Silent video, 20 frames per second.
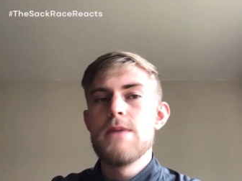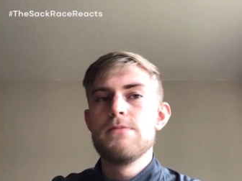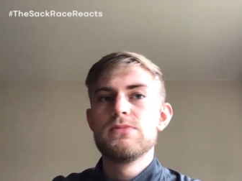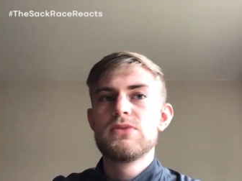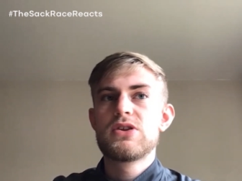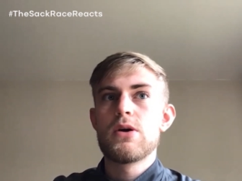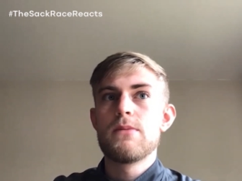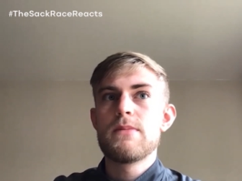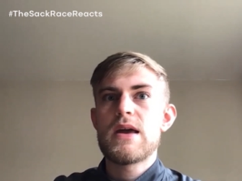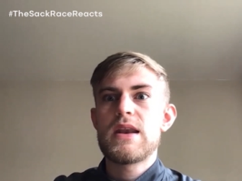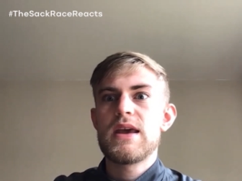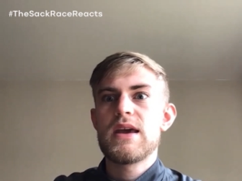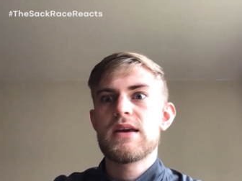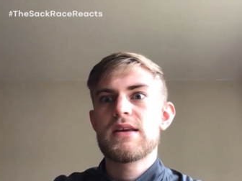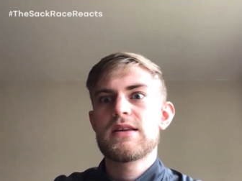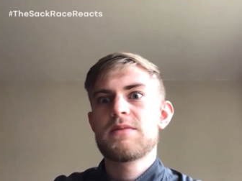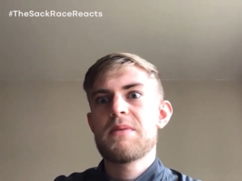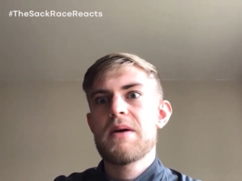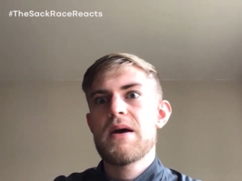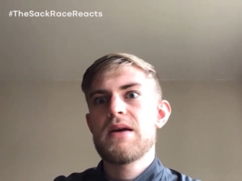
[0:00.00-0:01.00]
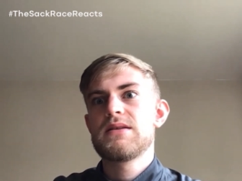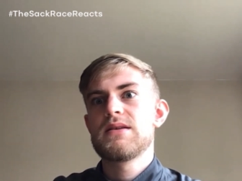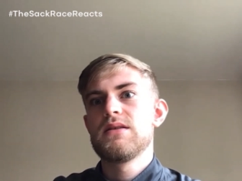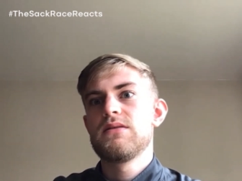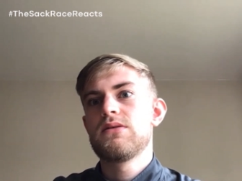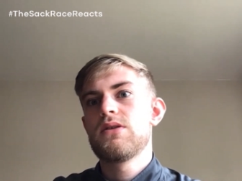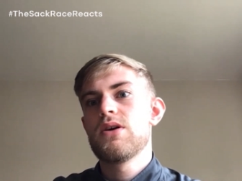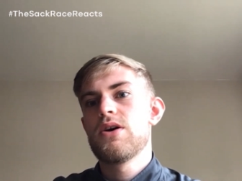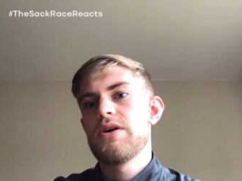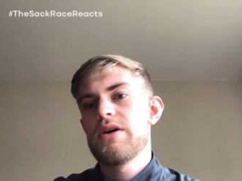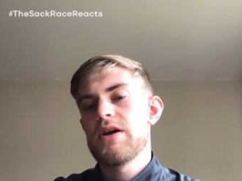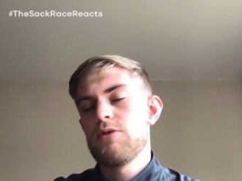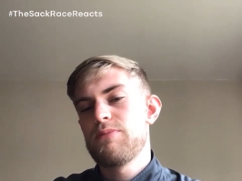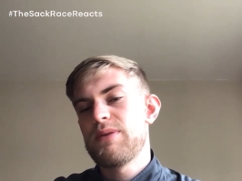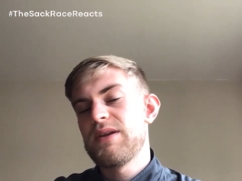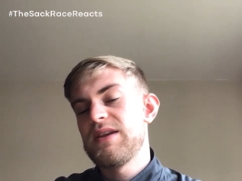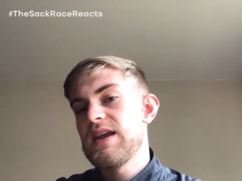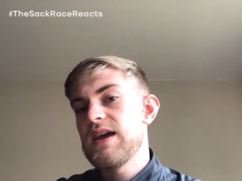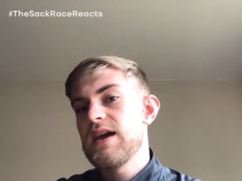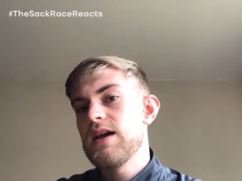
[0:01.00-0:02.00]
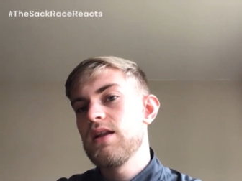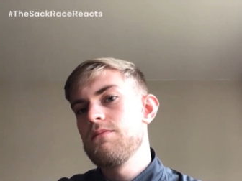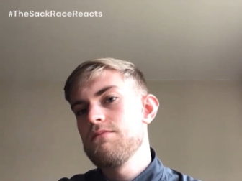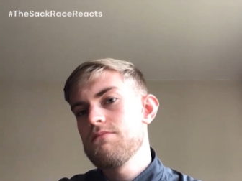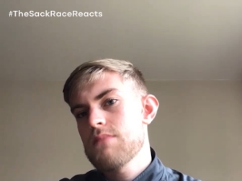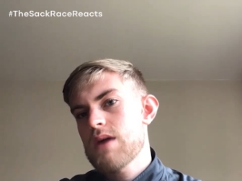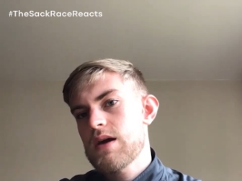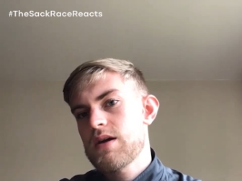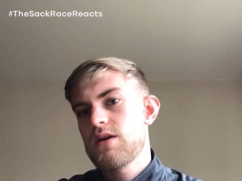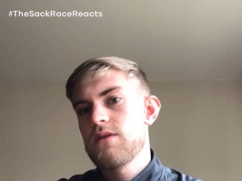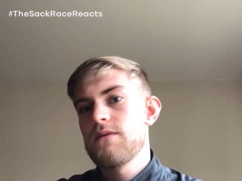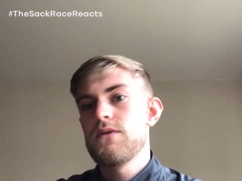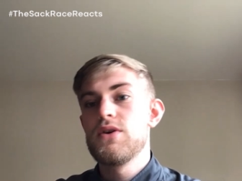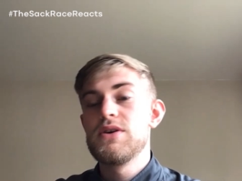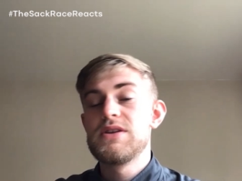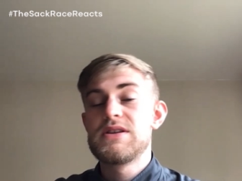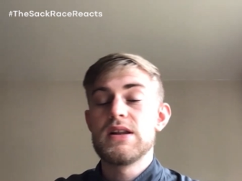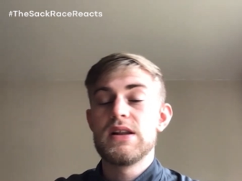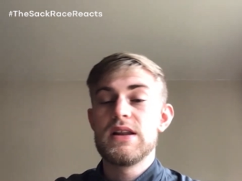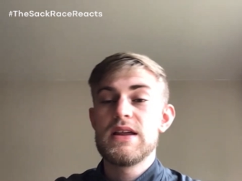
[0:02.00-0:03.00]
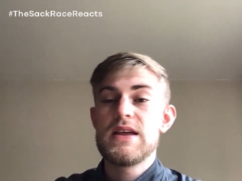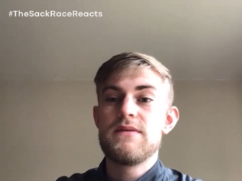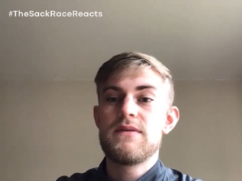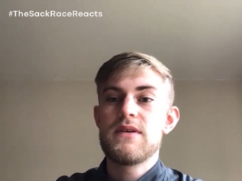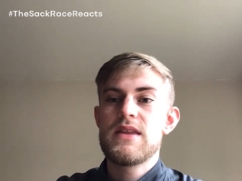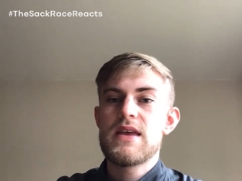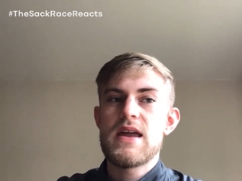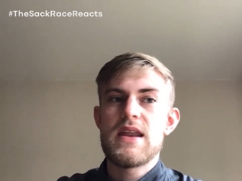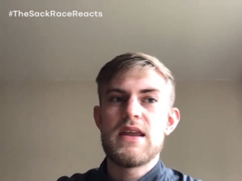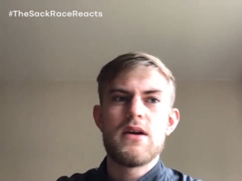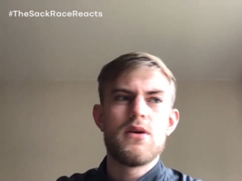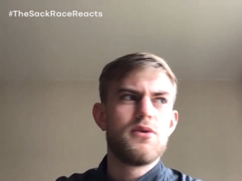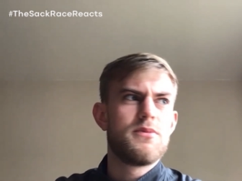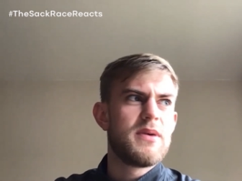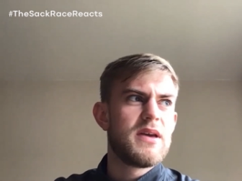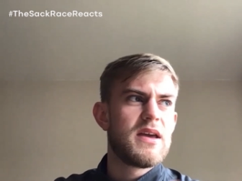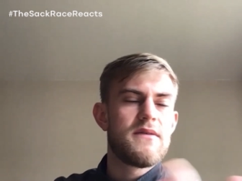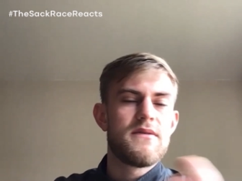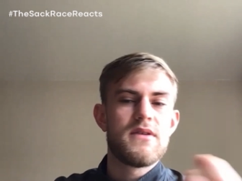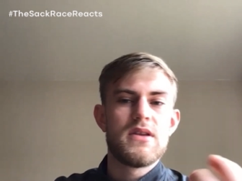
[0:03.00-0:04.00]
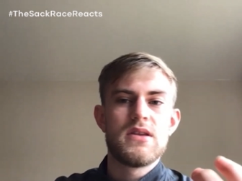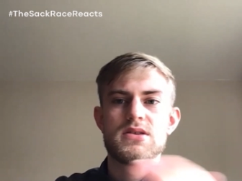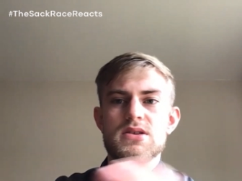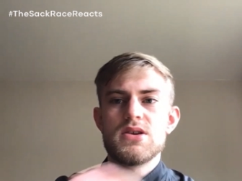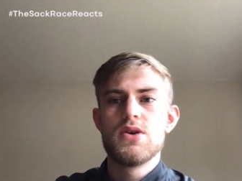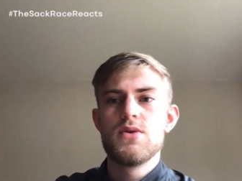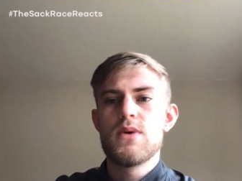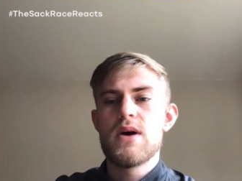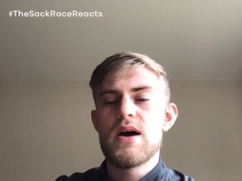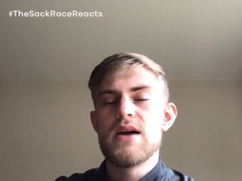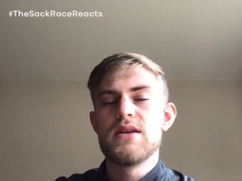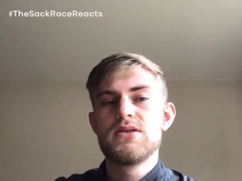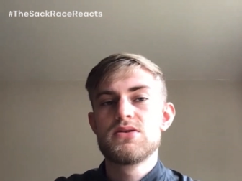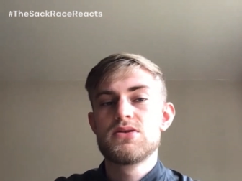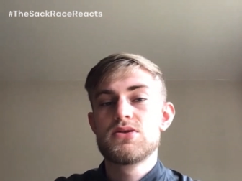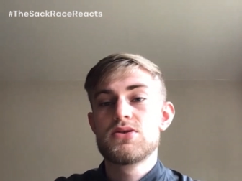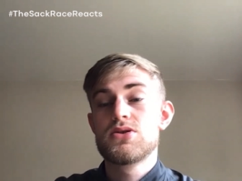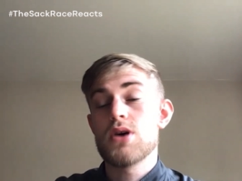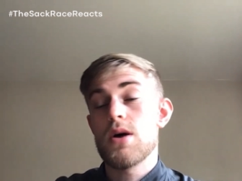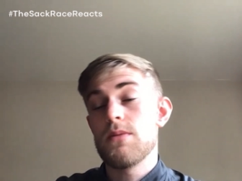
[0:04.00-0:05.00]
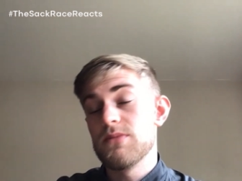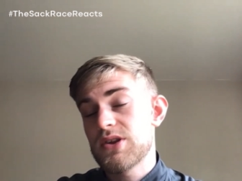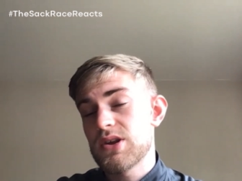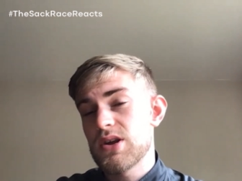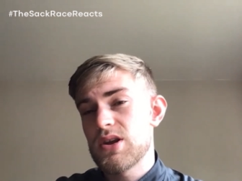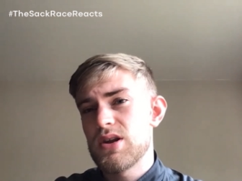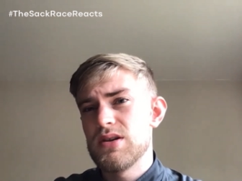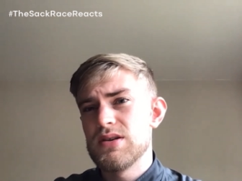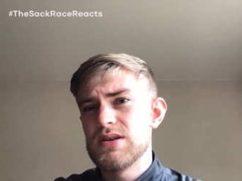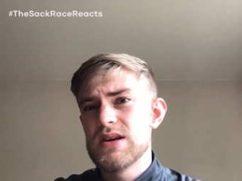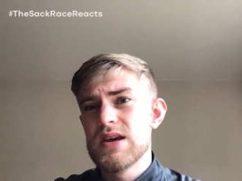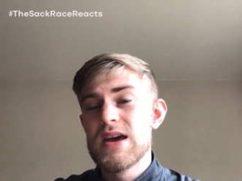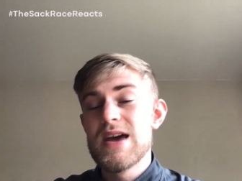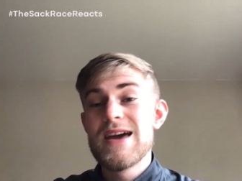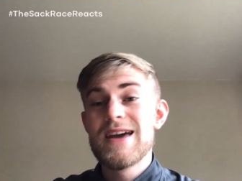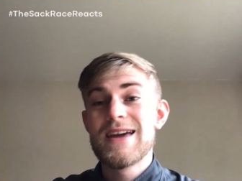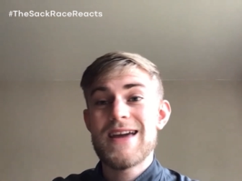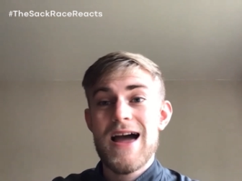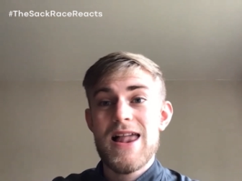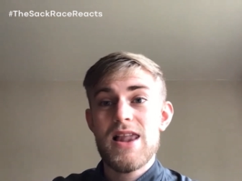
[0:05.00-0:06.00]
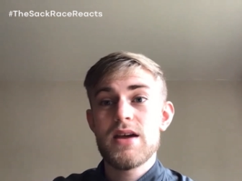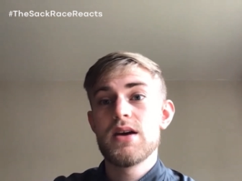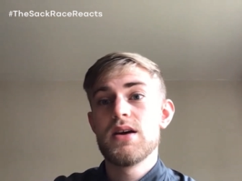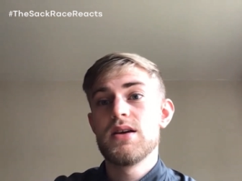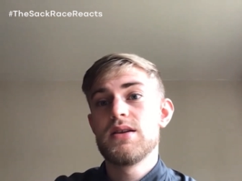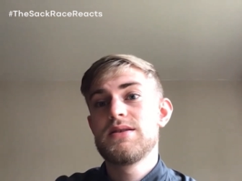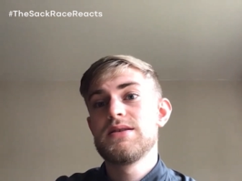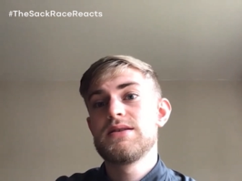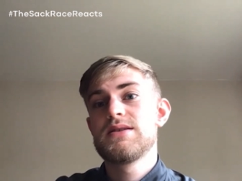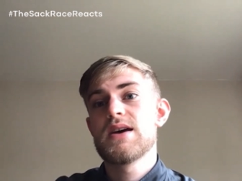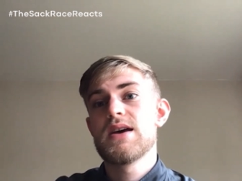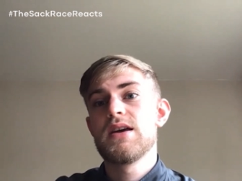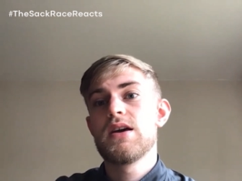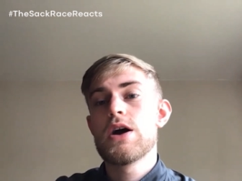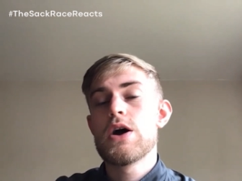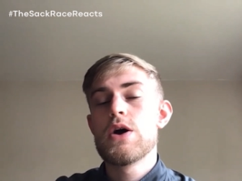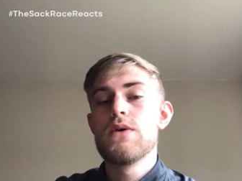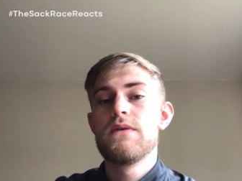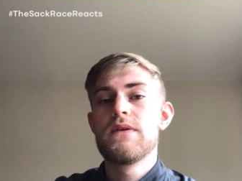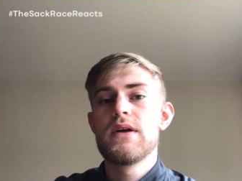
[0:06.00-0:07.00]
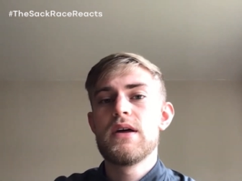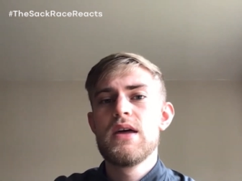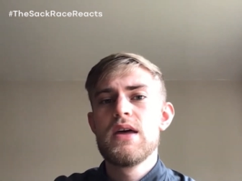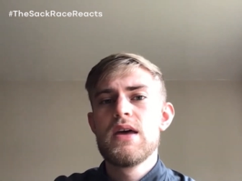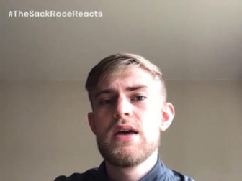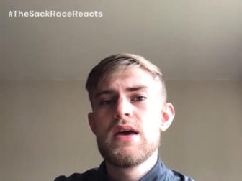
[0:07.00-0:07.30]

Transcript: So many expected that it would be Neil and McAvoy to leave and then it would be given to Thompson and Gallagher to take over.